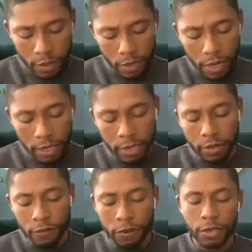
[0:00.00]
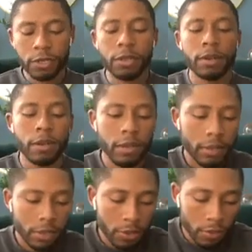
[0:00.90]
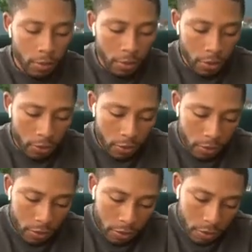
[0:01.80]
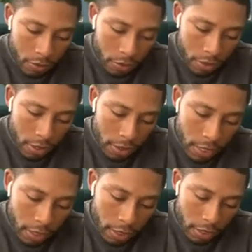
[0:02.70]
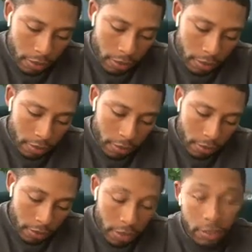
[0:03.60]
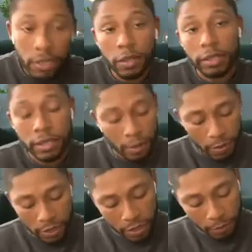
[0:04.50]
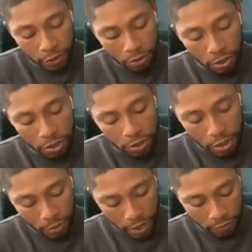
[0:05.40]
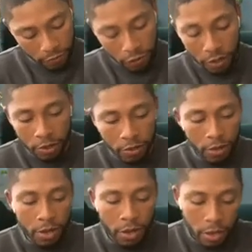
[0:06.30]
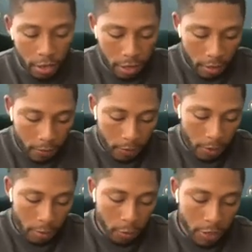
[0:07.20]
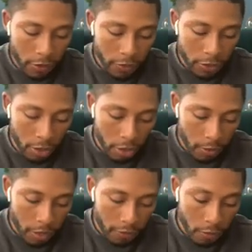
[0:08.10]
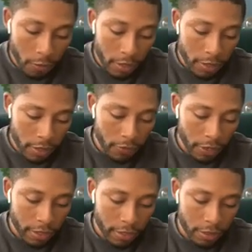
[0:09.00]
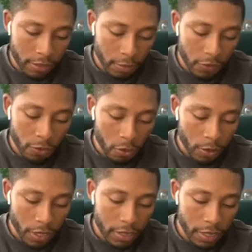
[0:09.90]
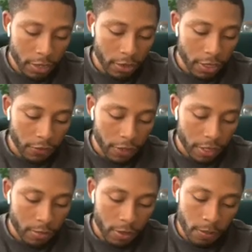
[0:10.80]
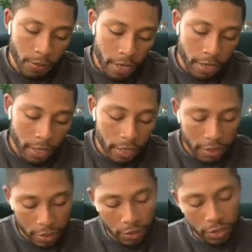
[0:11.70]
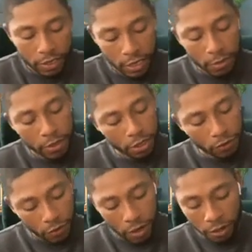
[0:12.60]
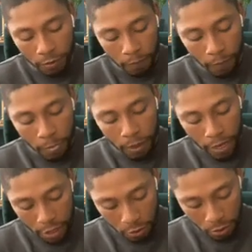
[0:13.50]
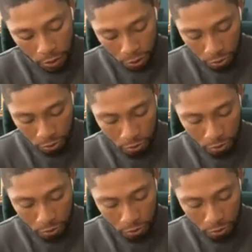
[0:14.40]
IKEA furniture, then you can build a satellite. There's literally step-by-step instructions that we have to follow. I mean, we definitely talk about it for months in advance before we get to integration phase, but by then it's literally steps that you follow in order to